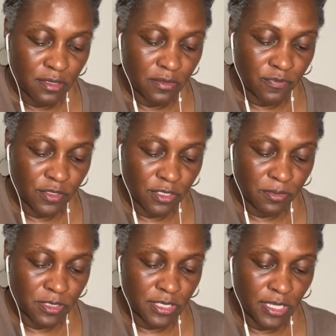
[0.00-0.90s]
for them to
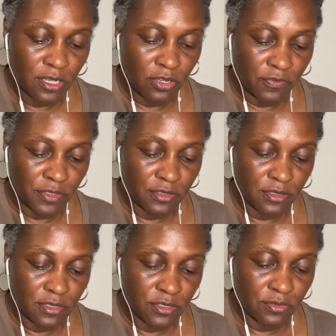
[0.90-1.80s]
take off
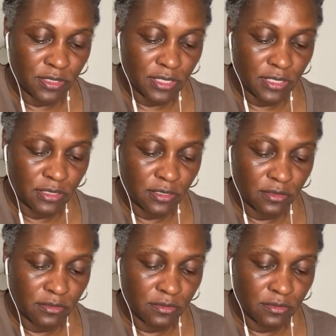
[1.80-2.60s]
and do what they need to do.